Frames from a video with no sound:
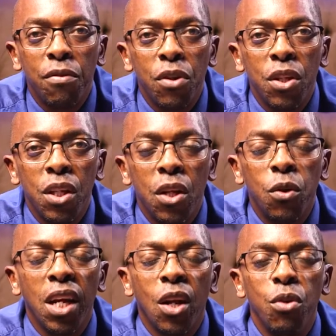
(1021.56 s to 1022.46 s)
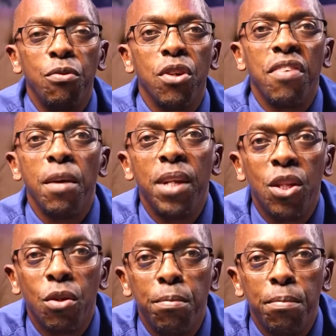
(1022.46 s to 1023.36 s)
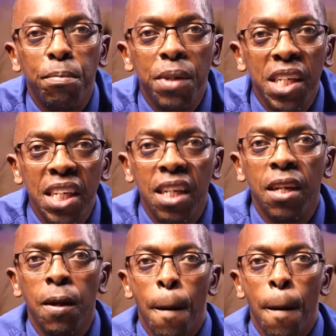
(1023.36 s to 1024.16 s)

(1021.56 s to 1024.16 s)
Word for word: or they only allow you 45 minutes of meeting.